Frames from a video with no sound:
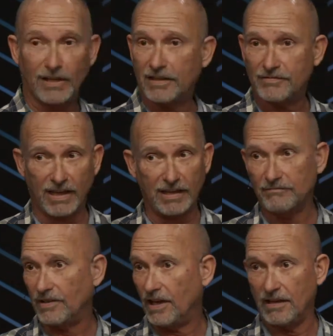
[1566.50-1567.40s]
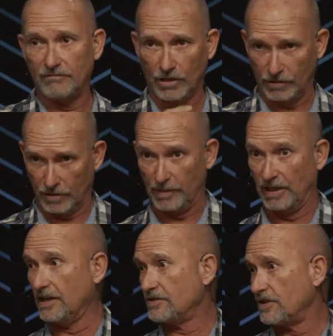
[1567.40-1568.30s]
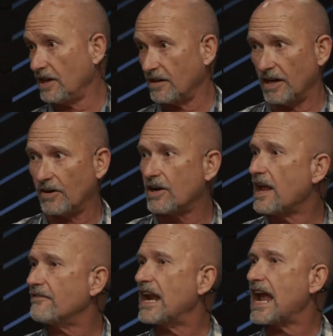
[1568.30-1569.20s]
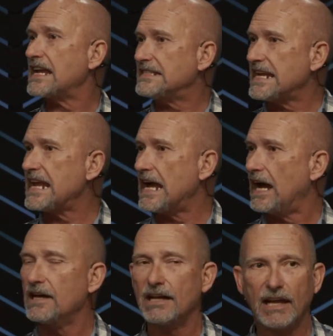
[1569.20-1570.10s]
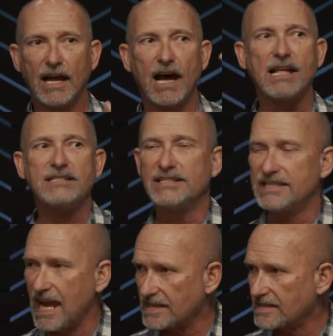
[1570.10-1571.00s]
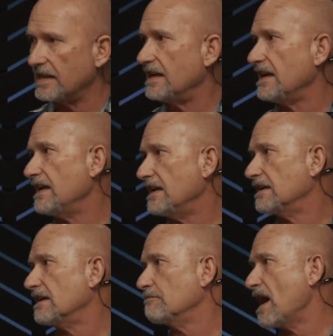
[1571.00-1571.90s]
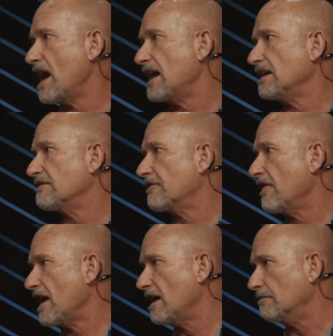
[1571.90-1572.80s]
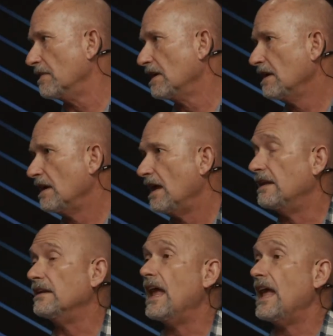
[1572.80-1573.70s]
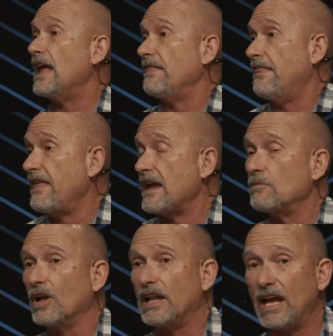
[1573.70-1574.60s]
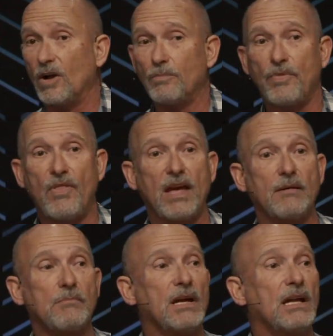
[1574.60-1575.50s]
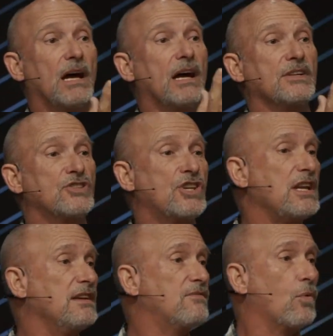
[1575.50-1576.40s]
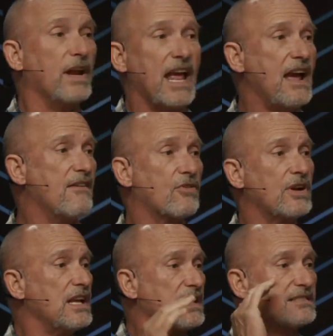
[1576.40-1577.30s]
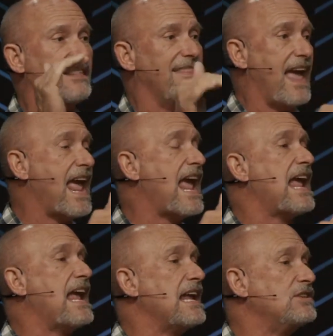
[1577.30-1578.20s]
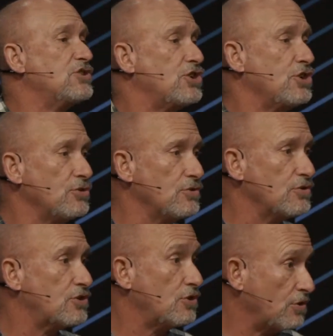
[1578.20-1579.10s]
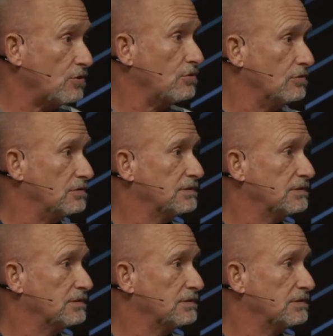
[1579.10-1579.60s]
going to be an engineer. I already have an idea, a destiny in mind for them. And they will help them achieve whatever it is they choose to do.